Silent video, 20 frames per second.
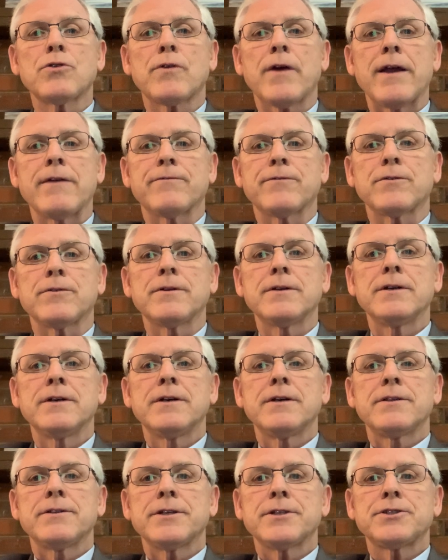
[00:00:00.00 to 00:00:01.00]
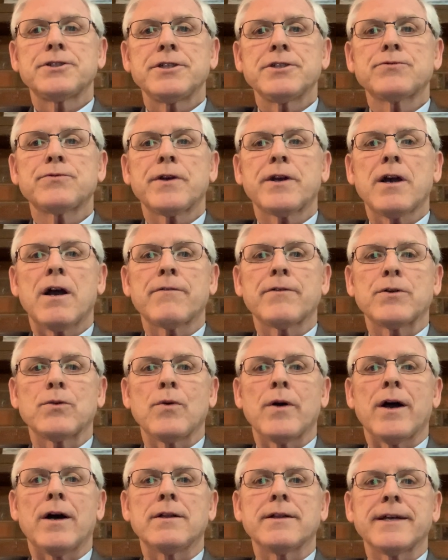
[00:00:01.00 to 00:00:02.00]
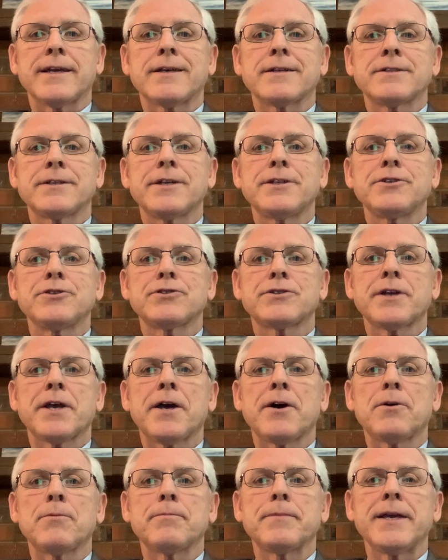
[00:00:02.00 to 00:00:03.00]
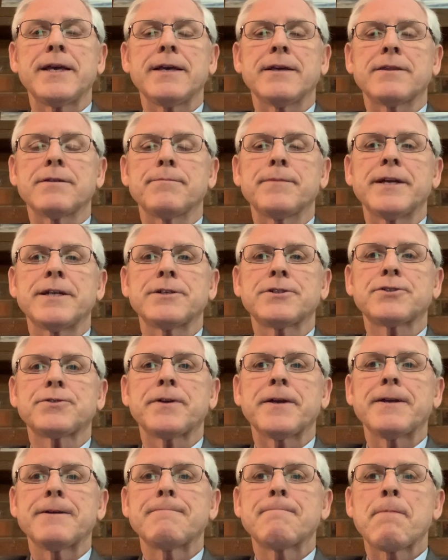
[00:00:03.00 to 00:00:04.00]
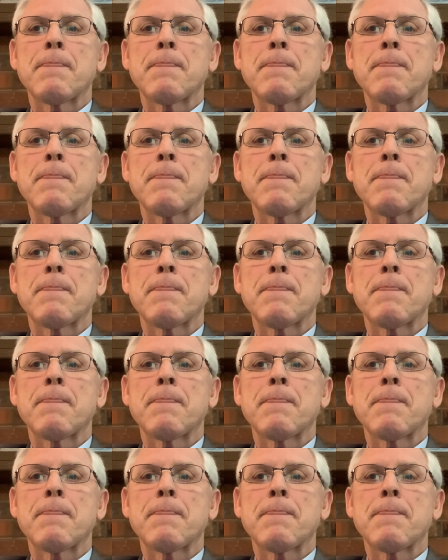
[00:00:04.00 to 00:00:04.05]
grateful that she's recovered well and continues to help me in the ministry.